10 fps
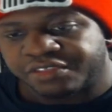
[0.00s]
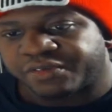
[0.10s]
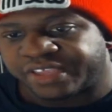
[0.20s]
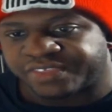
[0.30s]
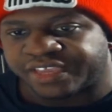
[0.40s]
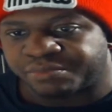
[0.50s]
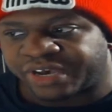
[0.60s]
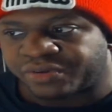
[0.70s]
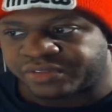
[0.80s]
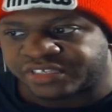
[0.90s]
great thing
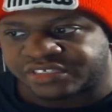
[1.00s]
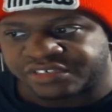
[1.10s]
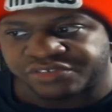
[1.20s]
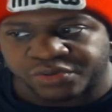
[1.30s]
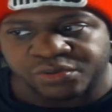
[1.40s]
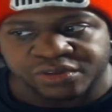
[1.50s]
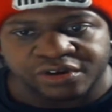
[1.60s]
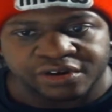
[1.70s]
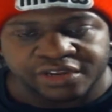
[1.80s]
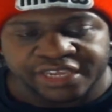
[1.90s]
about this
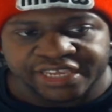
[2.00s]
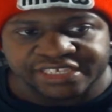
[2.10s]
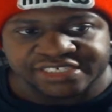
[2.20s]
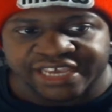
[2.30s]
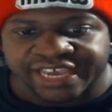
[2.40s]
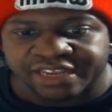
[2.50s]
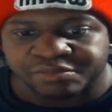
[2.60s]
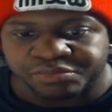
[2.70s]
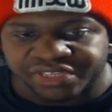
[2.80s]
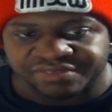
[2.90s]
controller is that,
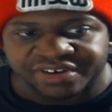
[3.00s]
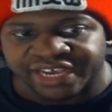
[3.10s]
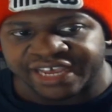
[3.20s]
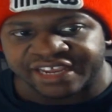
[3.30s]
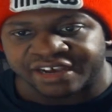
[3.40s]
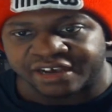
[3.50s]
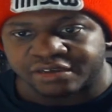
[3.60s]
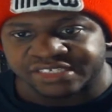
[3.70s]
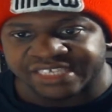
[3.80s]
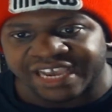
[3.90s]
believe it or not,
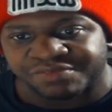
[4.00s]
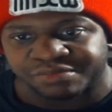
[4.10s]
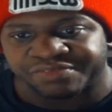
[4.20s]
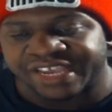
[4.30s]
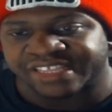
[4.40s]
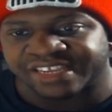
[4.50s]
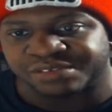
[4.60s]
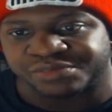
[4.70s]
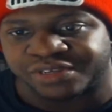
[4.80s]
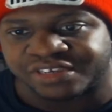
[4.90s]
aside from the fact that it
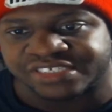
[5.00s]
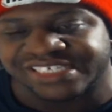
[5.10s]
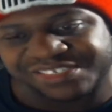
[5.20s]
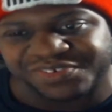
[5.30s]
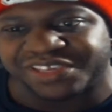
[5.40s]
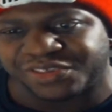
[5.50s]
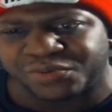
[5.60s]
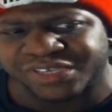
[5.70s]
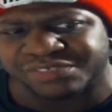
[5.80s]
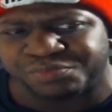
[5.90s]
comes with a 6-foot
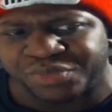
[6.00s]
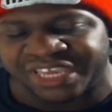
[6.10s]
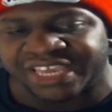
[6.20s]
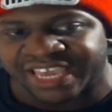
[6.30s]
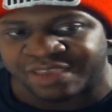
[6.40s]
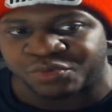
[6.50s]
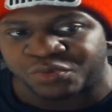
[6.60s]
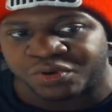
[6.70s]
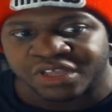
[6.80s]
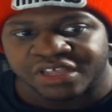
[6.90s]
USB
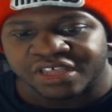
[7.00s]
cable,